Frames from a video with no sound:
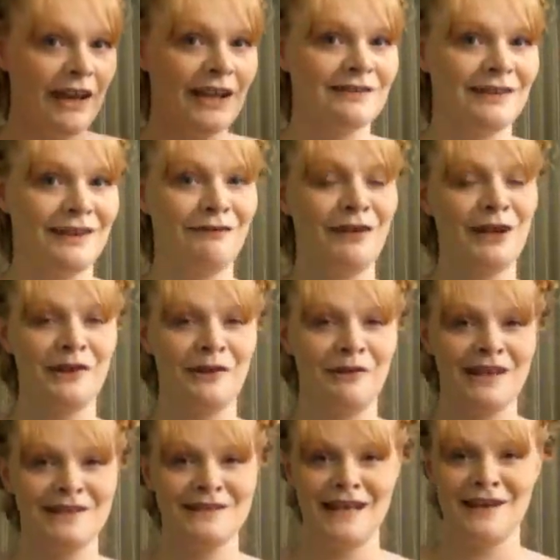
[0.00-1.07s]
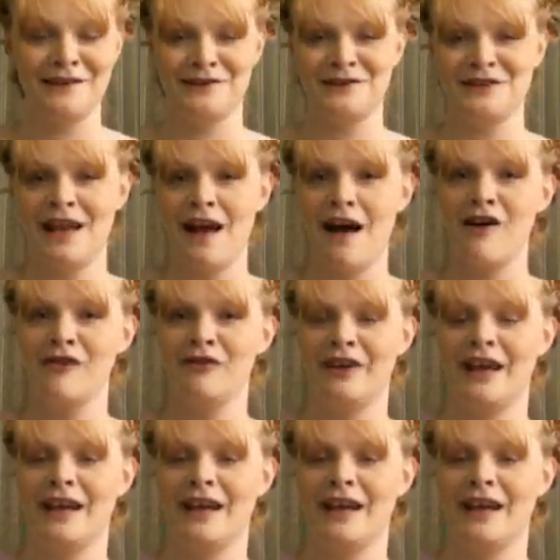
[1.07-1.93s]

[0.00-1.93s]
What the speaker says: it and can figure the rest out yourself.